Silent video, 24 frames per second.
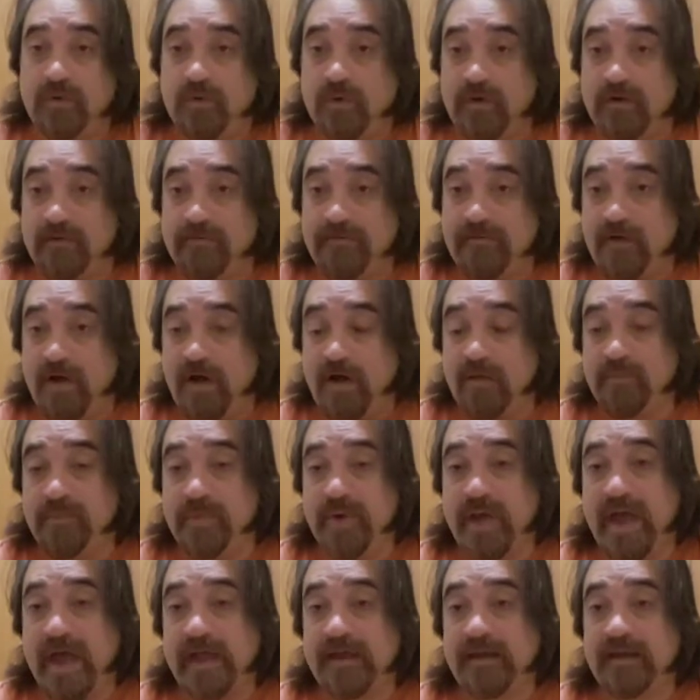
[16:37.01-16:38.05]
or a
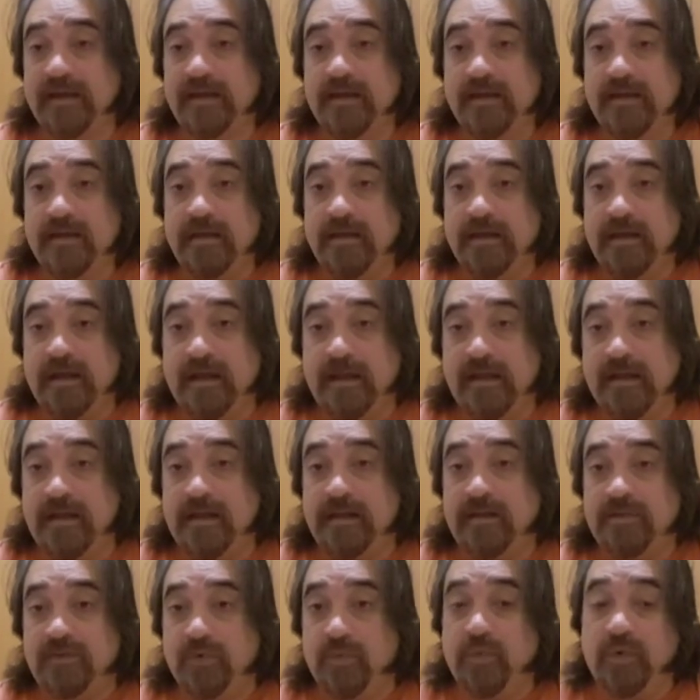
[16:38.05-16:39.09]
fall pack
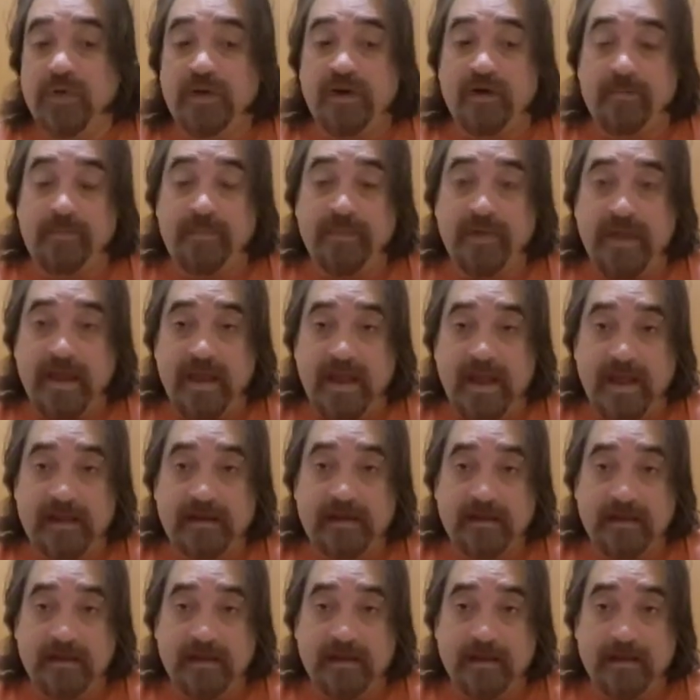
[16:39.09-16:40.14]
and the winter pack.